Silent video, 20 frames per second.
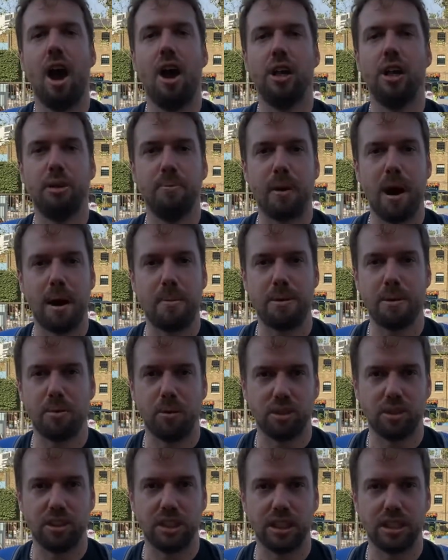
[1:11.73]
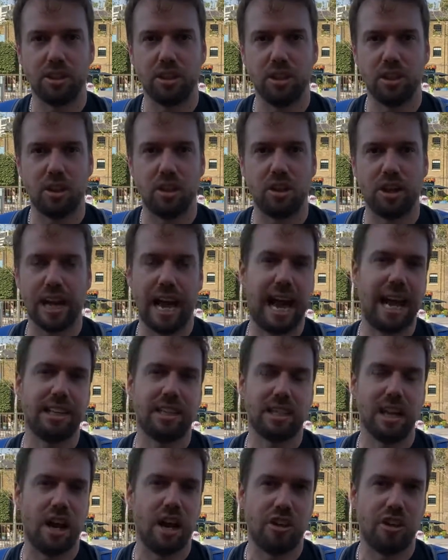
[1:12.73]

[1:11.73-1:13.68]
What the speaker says: You might be wanting to look at